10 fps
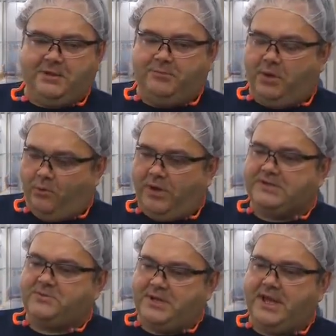but
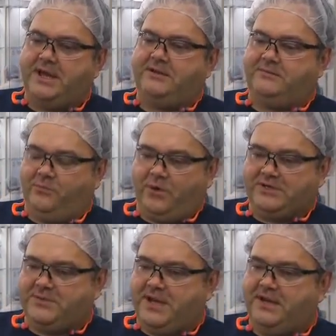once we had it
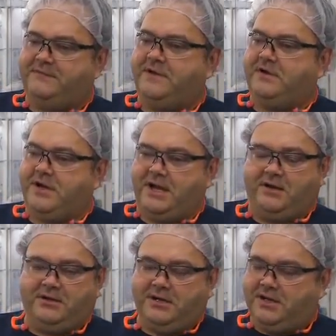figured
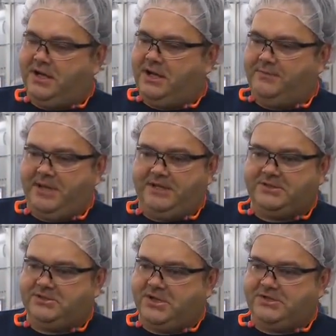out,
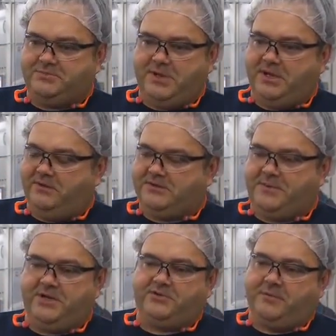there's
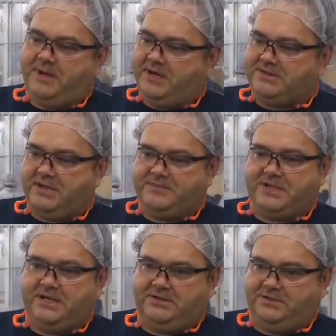been a tremendous
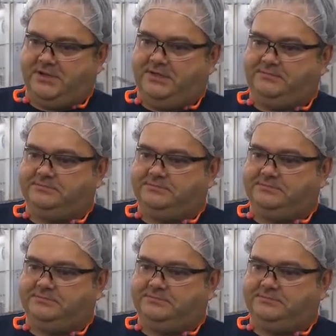upside to it.